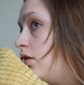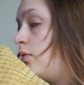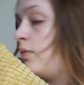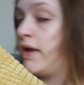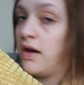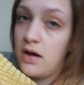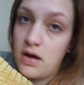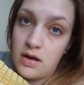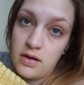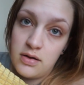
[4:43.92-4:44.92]
We
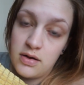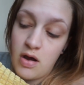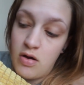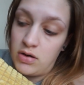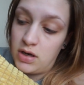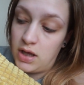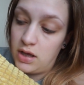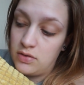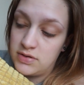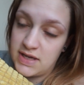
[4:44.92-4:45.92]
are
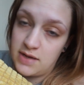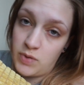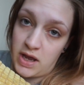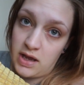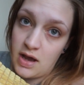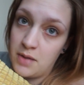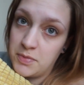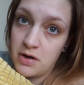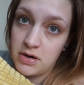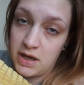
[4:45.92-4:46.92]
currently, I say we, I'm
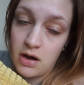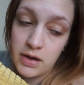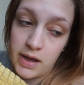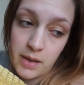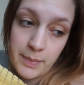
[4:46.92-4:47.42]
currently hugging a